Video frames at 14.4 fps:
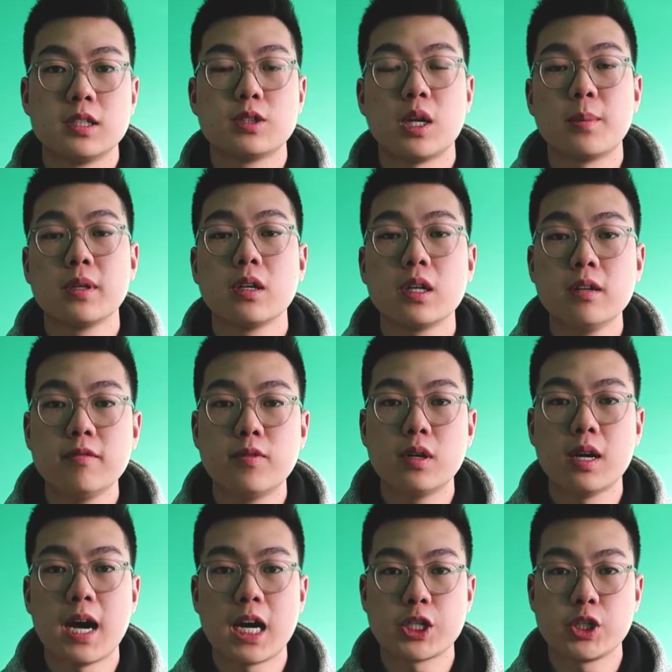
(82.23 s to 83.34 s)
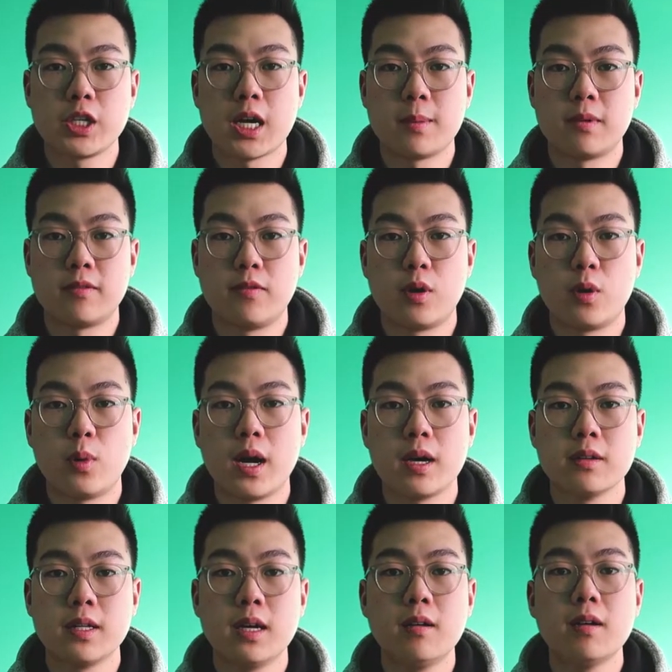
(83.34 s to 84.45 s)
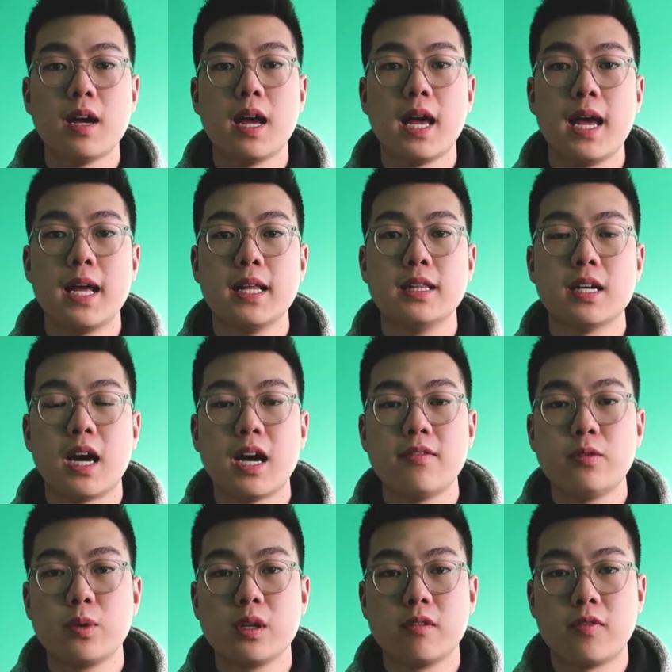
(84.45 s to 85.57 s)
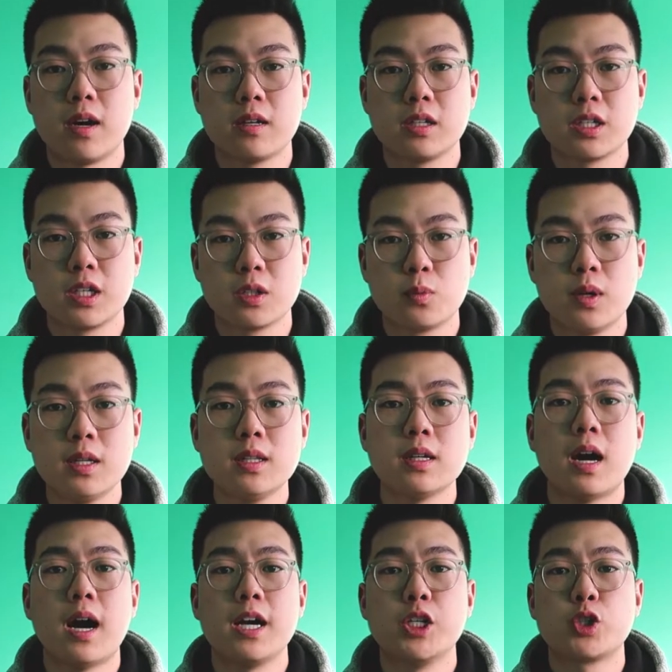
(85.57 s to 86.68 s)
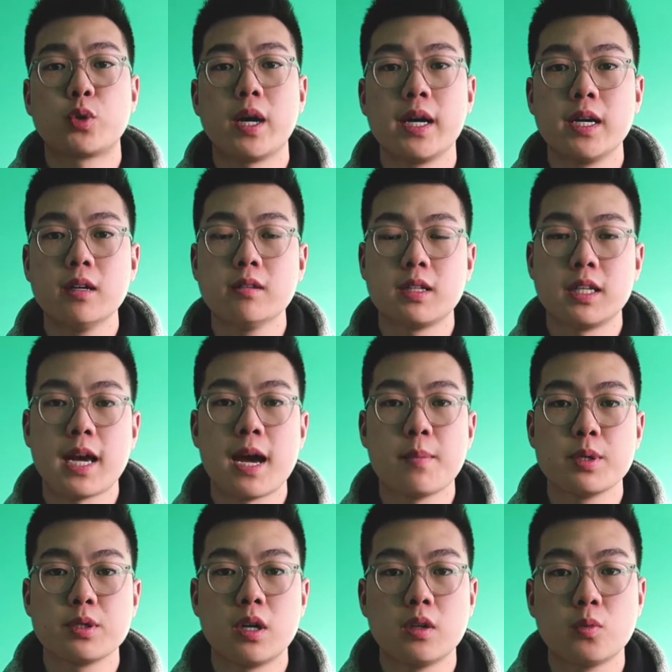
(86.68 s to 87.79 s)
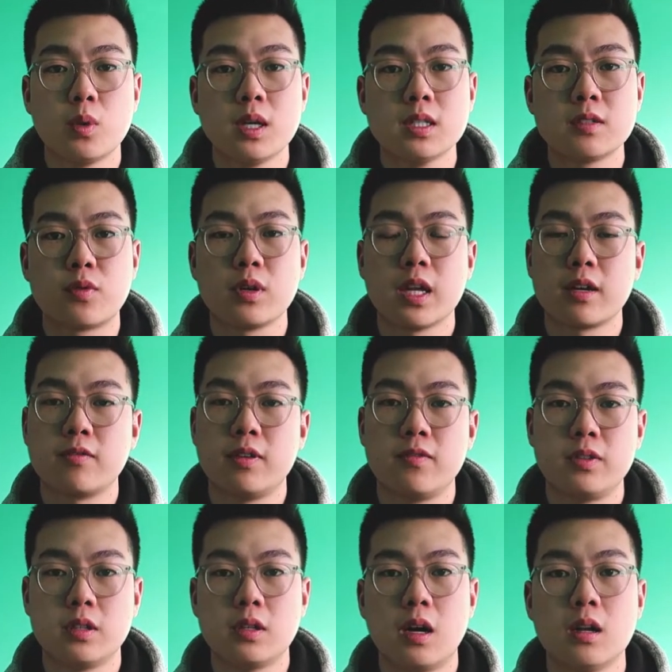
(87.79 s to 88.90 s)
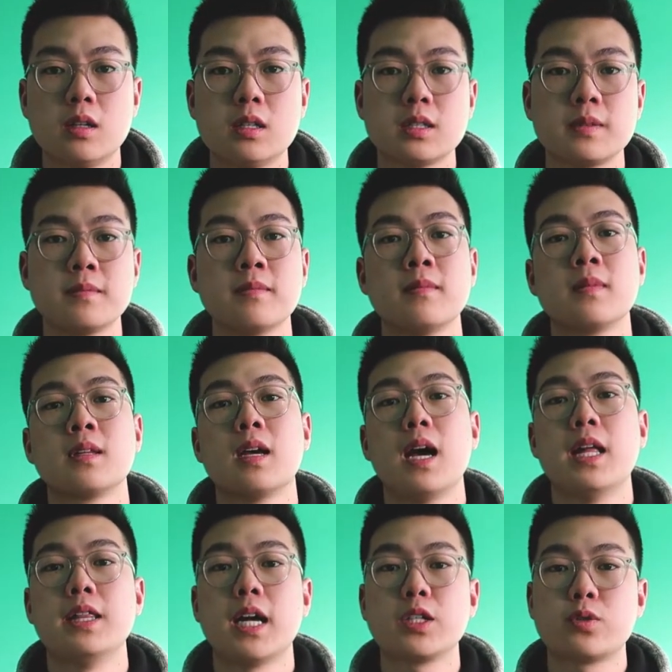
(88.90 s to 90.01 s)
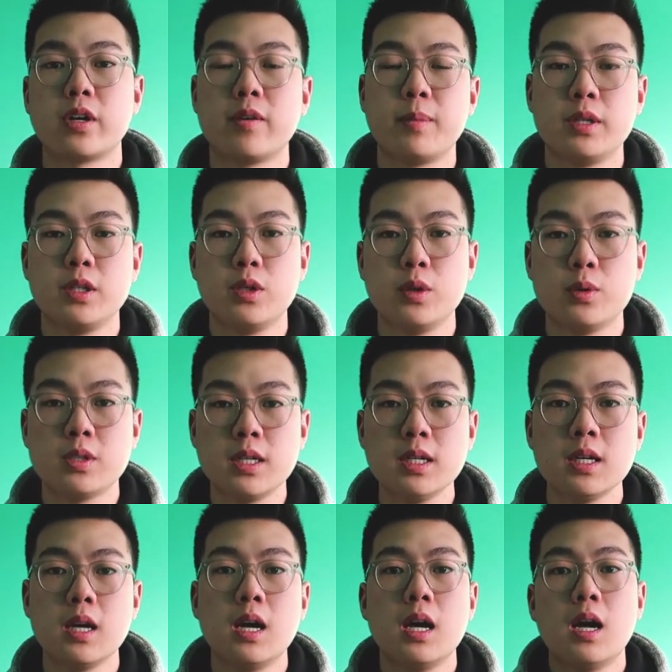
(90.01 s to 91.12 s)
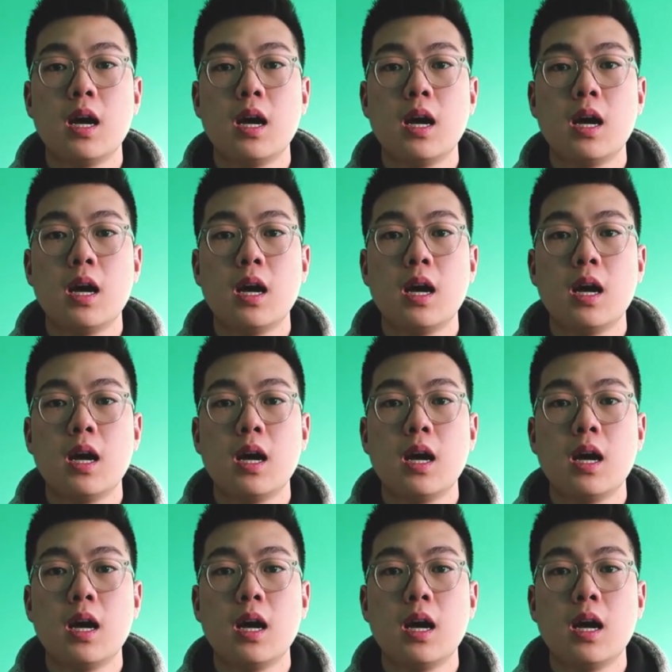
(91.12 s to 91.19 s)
So I've been looking for an action camera for a while now and I haven't really found a good one. I tried out the Amazon ones for like $50 and that's what I've been using.